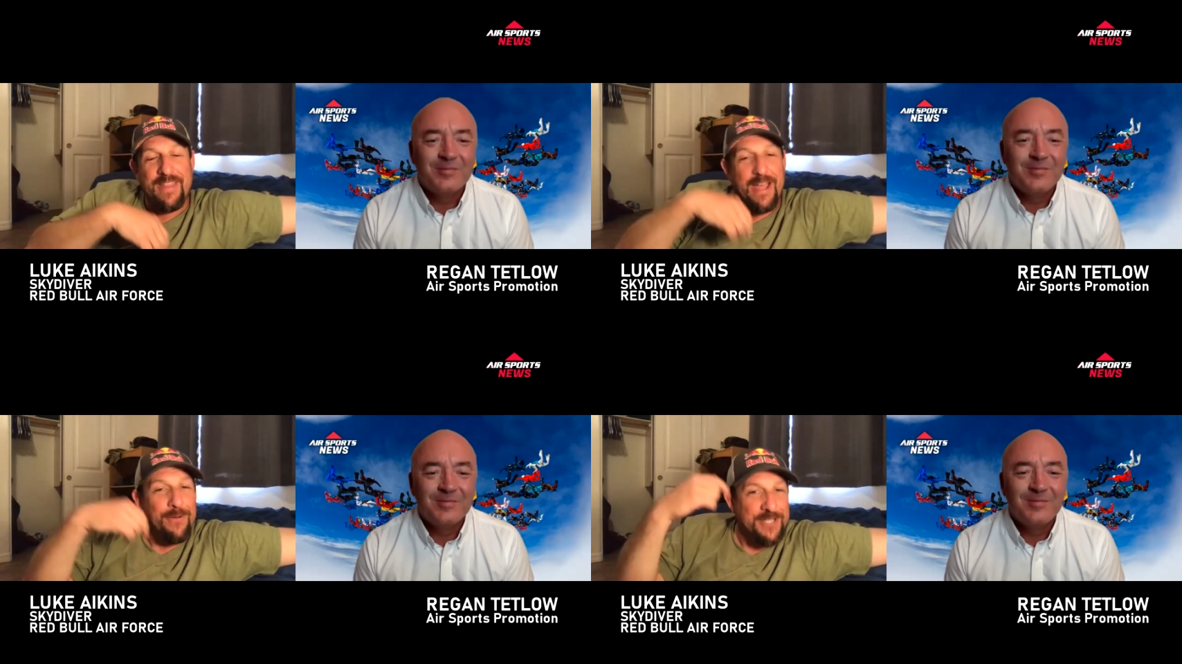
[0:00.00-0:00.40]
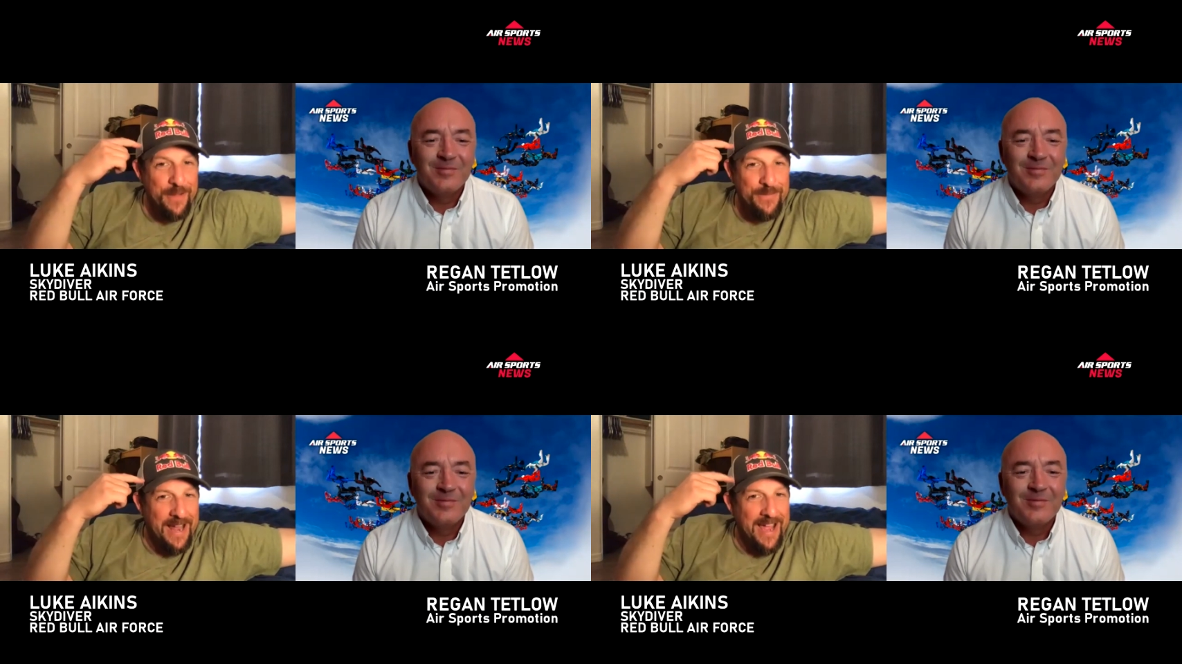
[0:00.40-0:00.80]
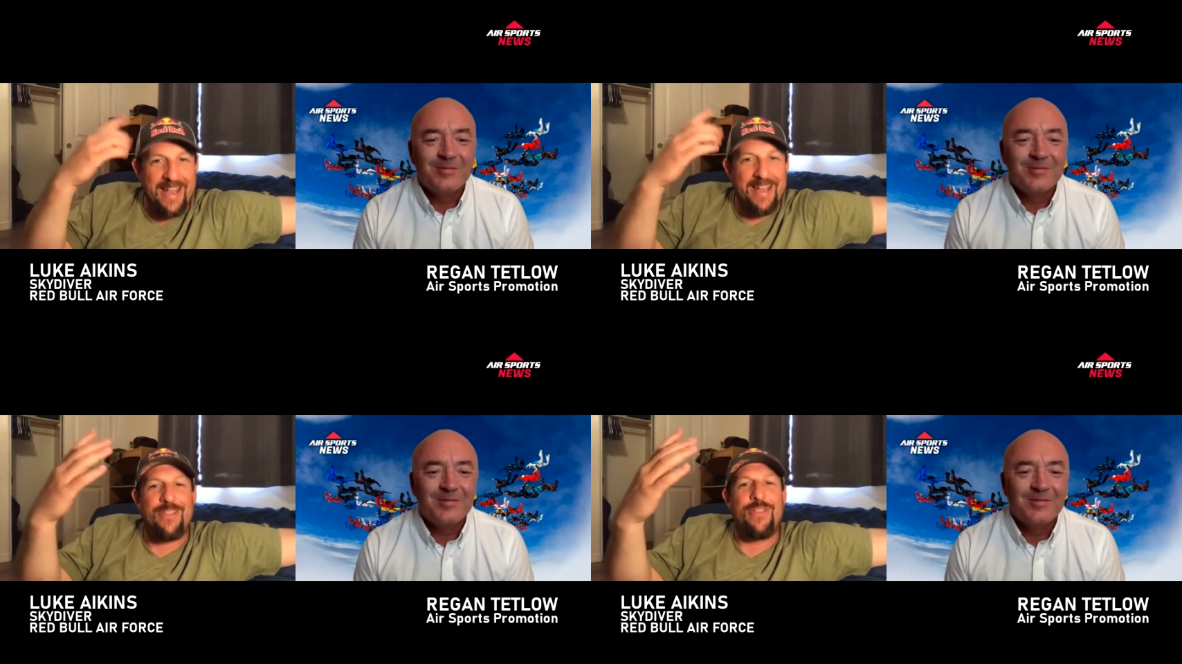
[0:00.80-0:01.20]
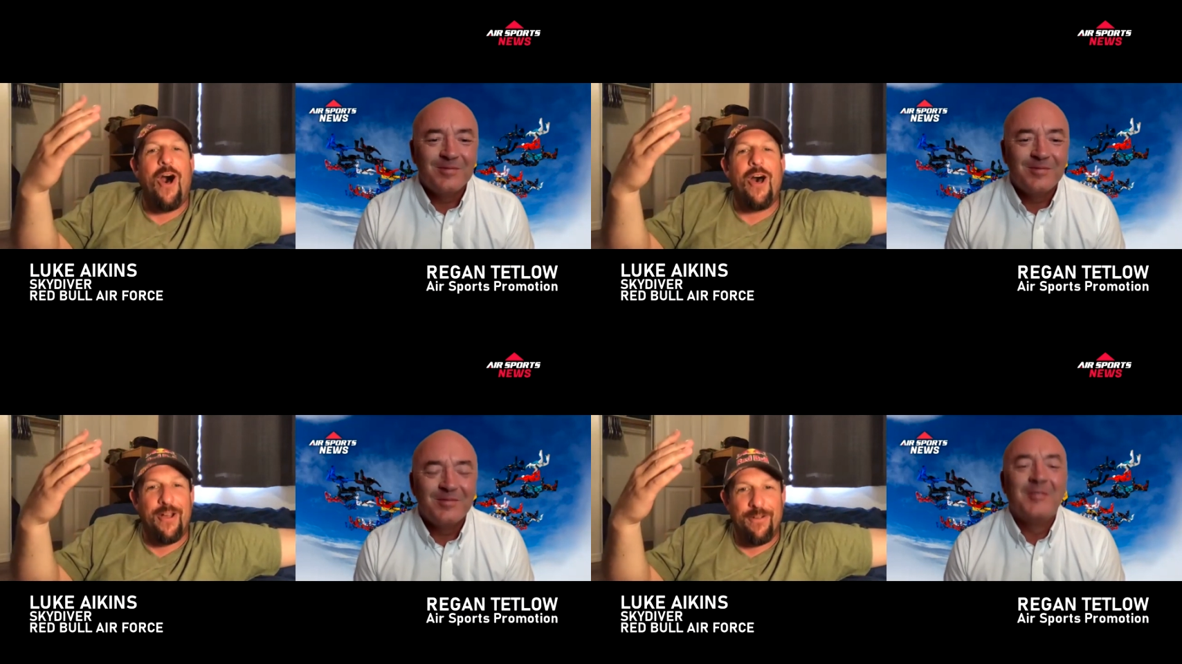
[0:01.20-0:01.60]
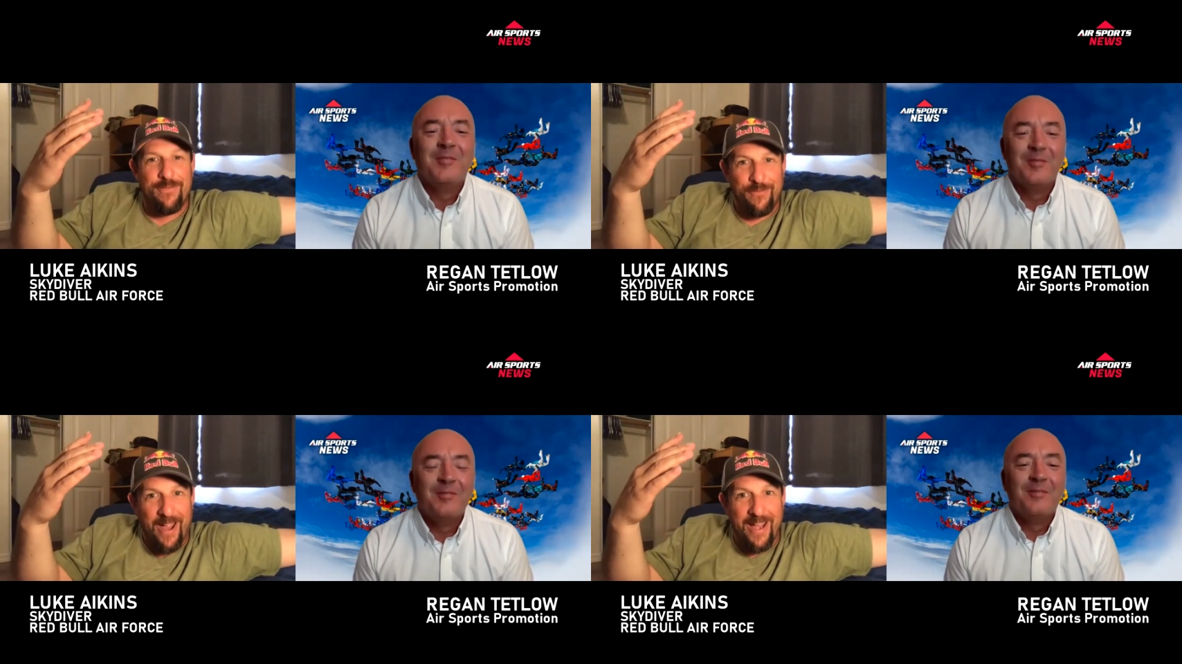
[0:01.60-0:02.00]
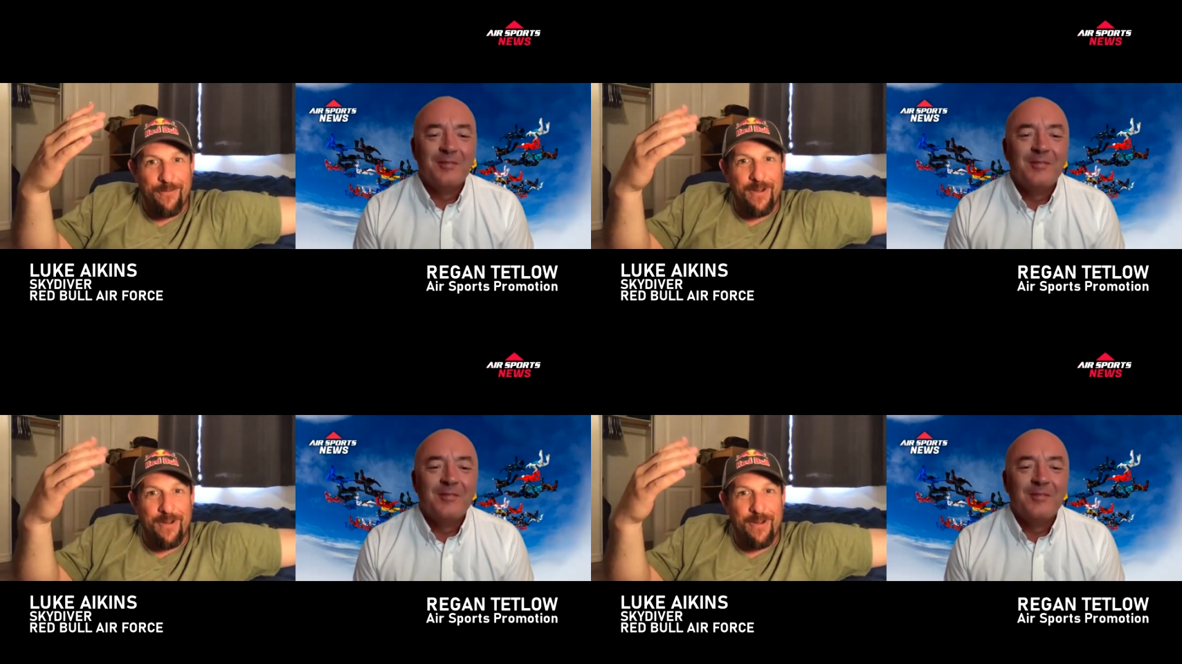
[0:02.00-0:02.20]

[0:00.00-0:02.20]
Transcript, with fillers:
Speaker 1: That was something I hadn't thought of, right?